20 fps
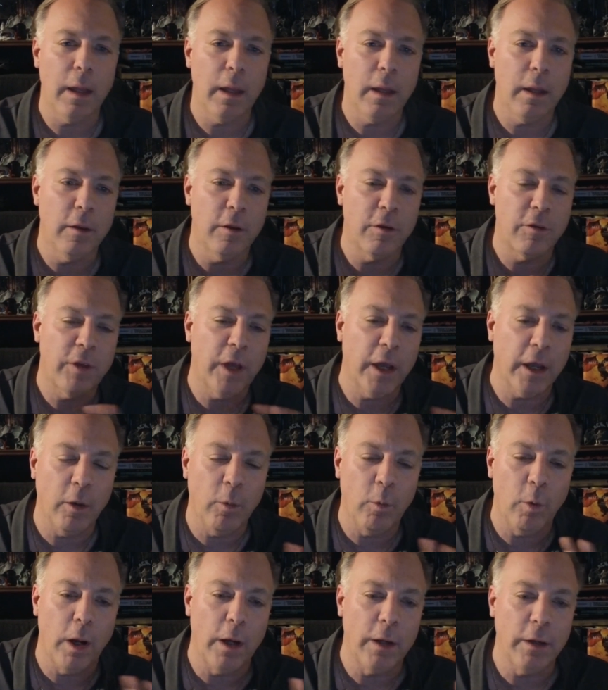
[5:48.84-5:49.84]
and the
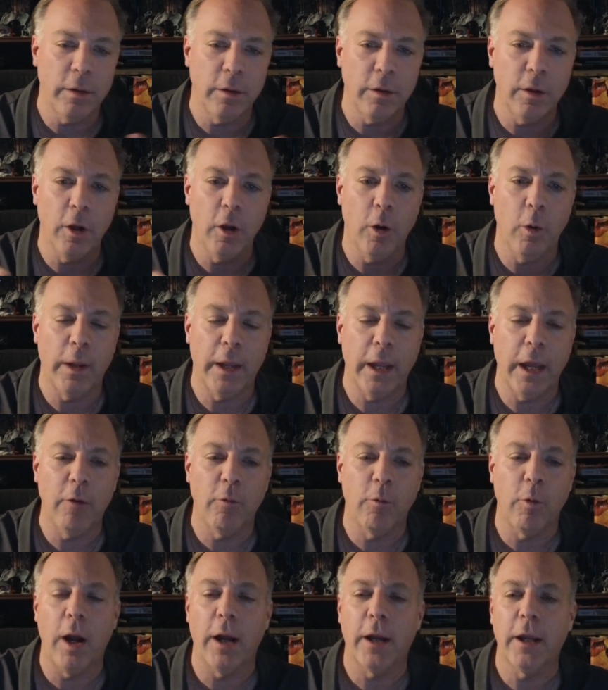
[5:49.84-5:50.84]
second one, you know,
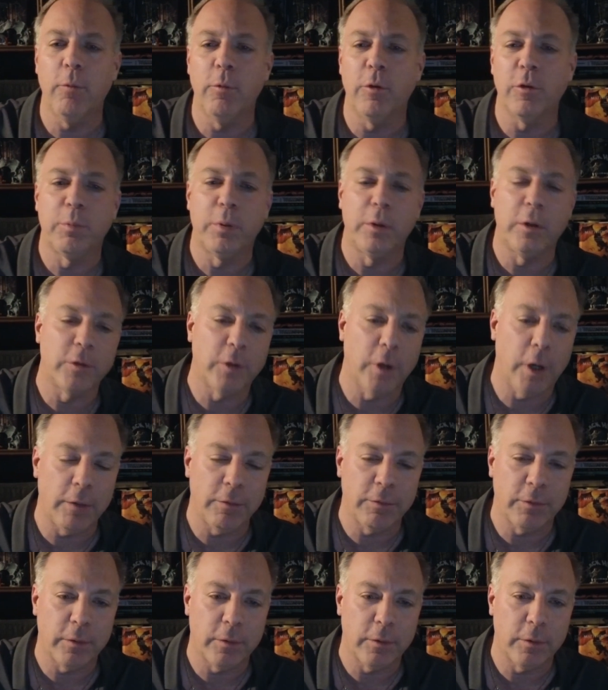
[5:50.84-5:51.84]
again, Rocket was pulled
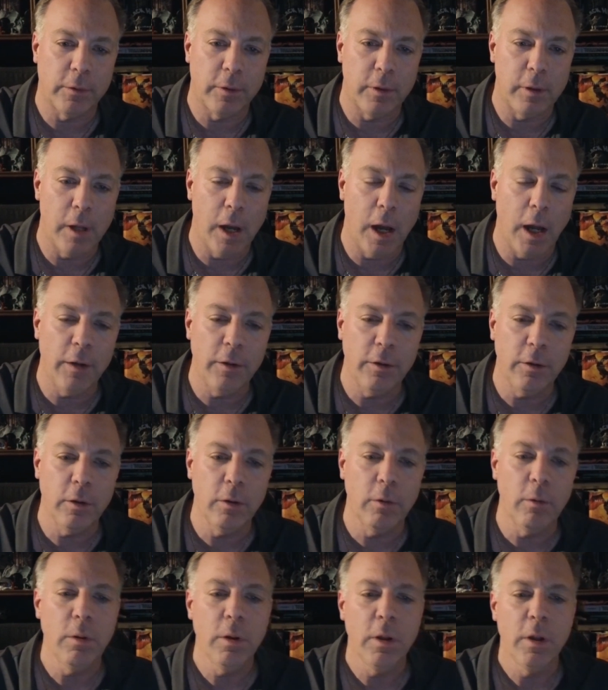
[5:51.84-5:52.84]
off to
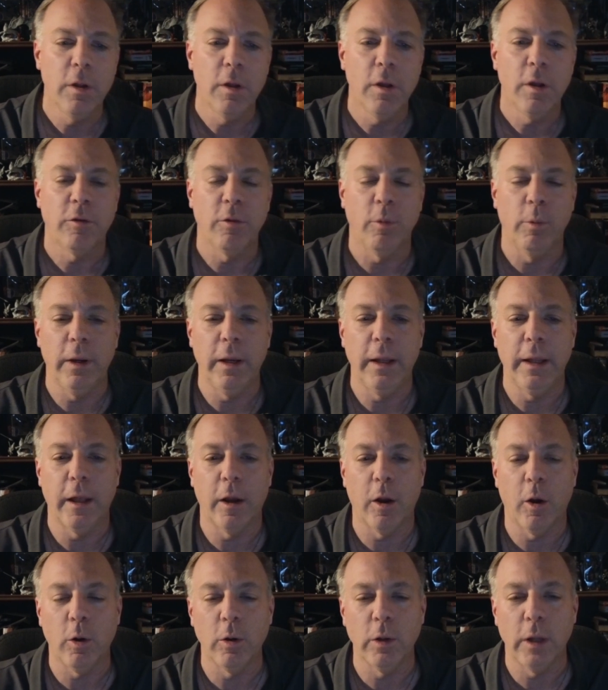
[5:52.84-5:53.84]
Yondu, so we didn't
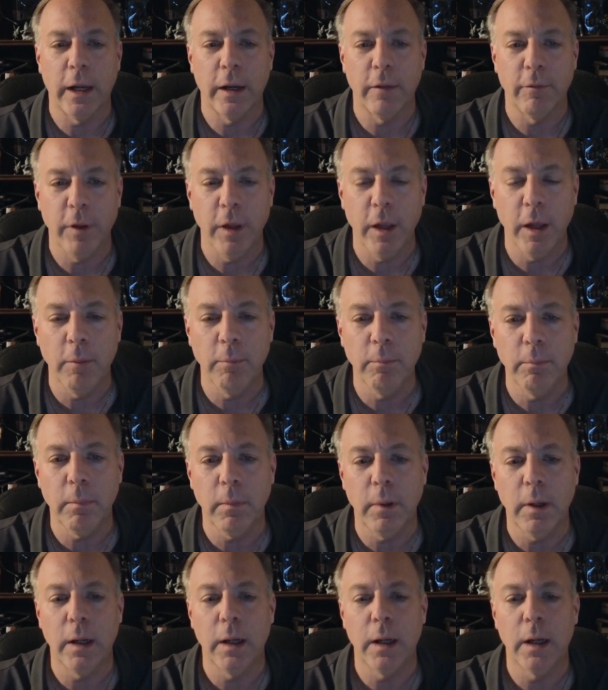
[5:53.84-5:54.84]
get a whole lot of
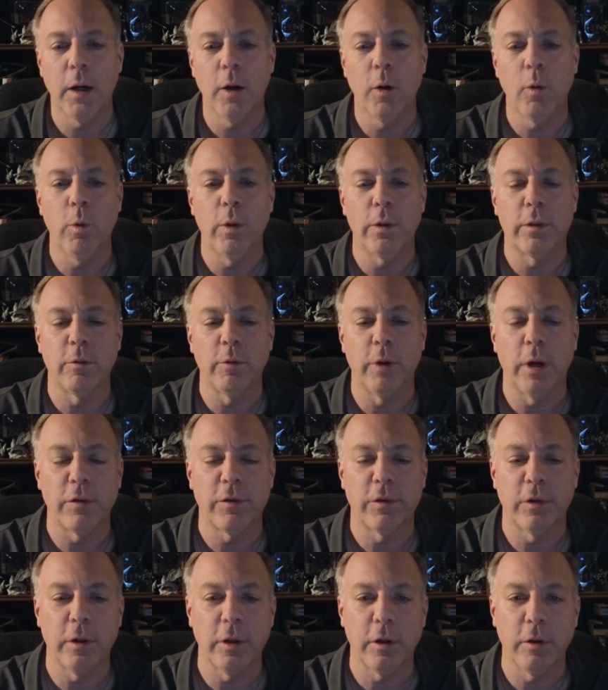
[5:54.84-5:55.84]
him uh, with the
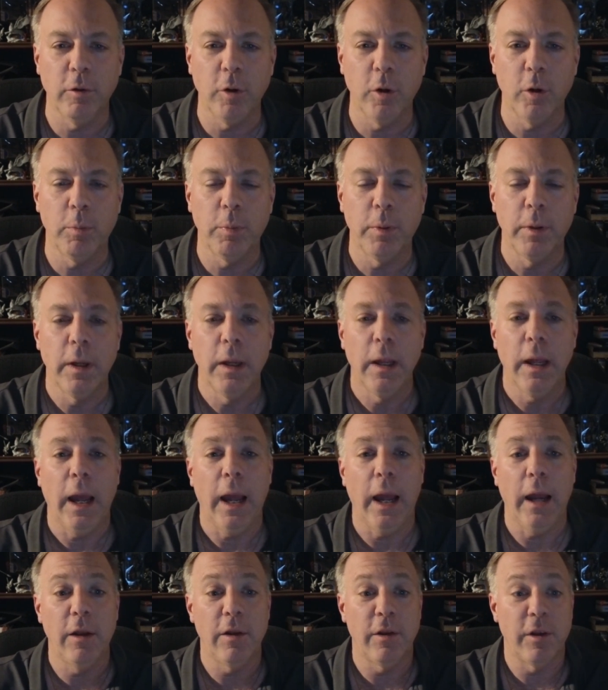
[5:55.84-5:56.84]
rest of the group.
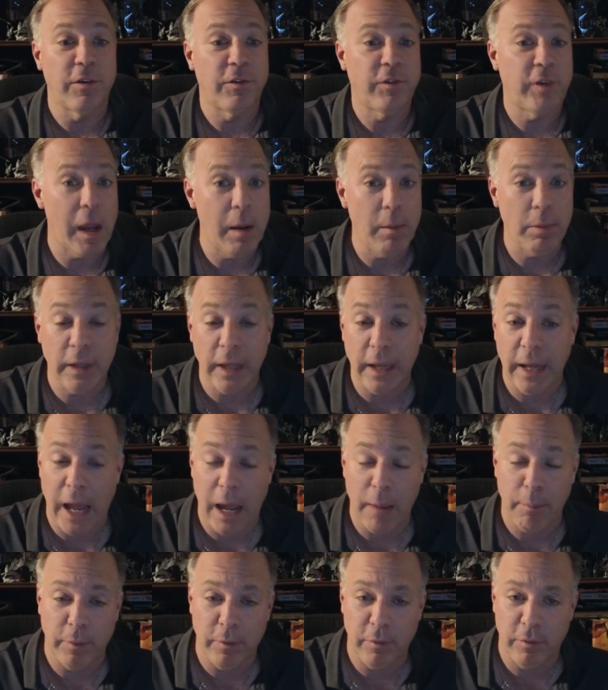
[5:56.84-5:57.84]
And the same thing
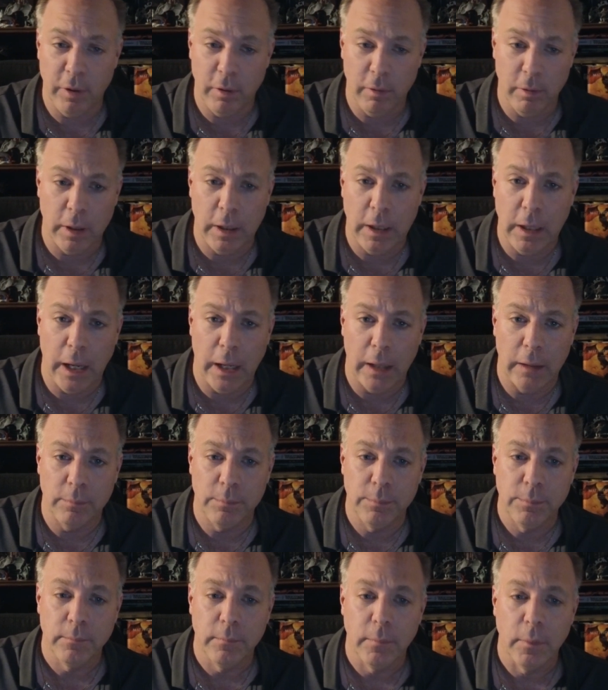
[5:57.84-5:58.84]
happens here again.
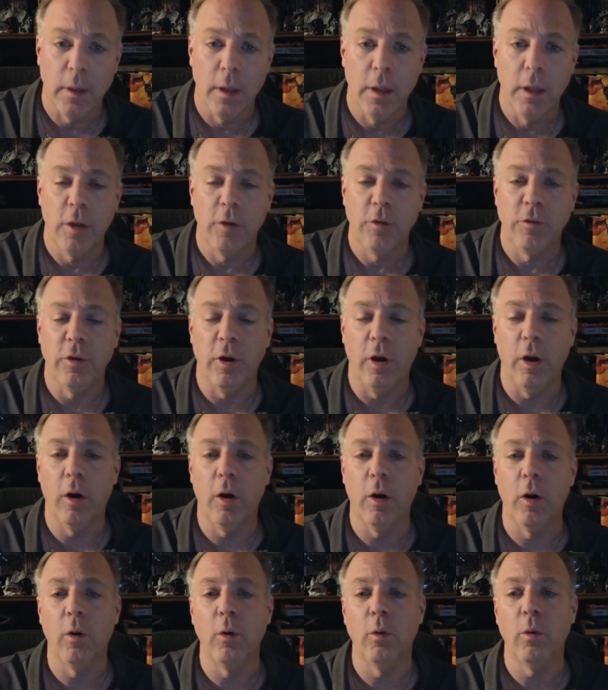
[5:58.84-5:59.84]

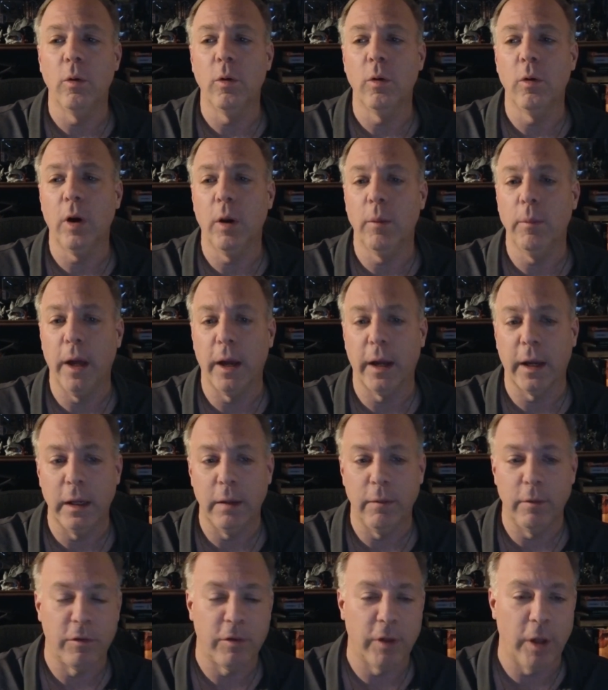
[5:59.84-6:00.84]
So I'm not going
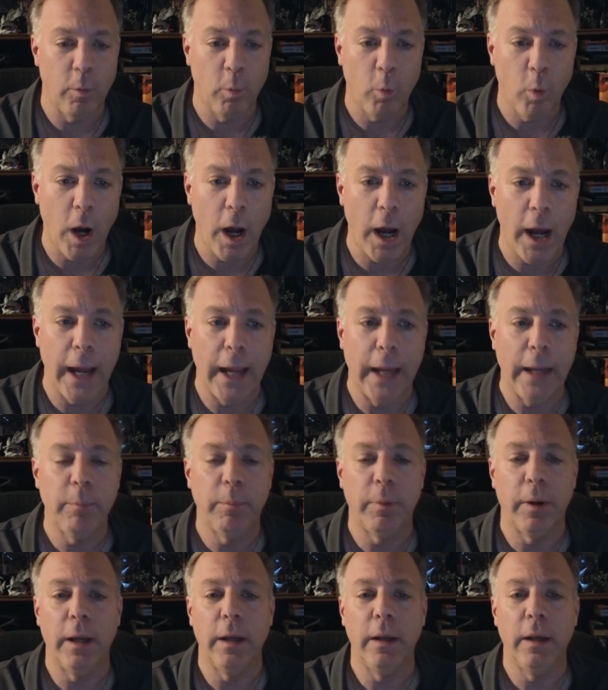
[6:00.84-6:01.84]
to even say why,
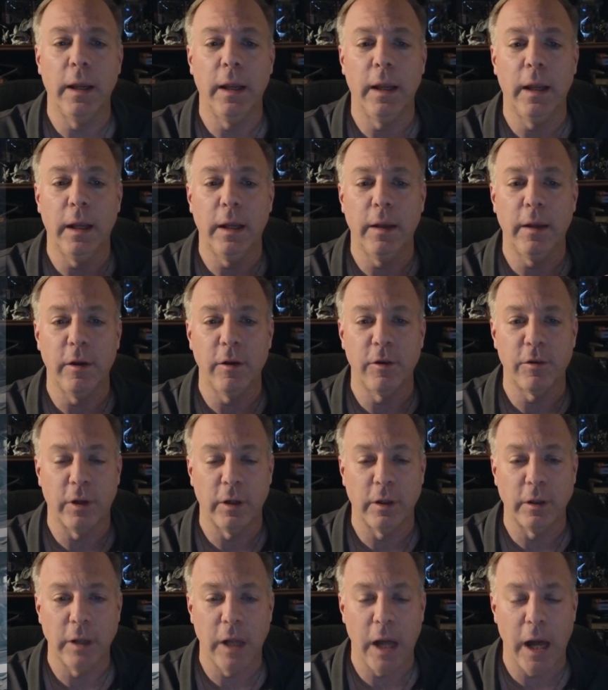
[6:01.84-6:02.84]
but uh, there's a
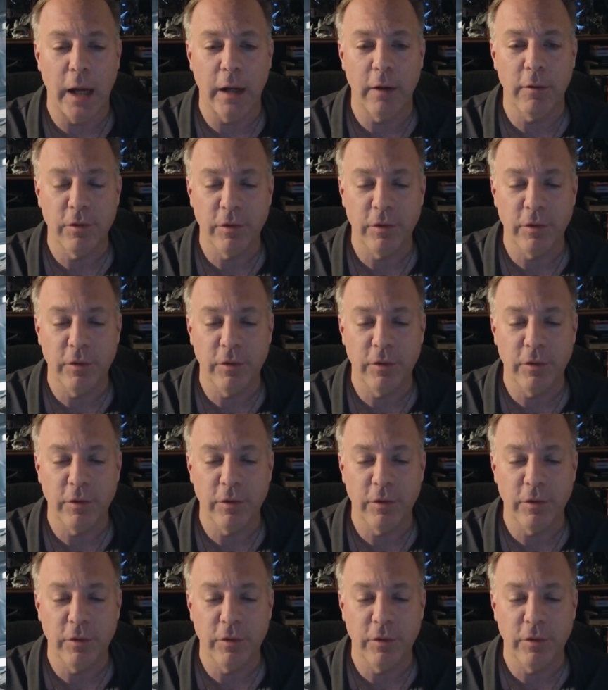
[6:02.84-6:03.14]
lot of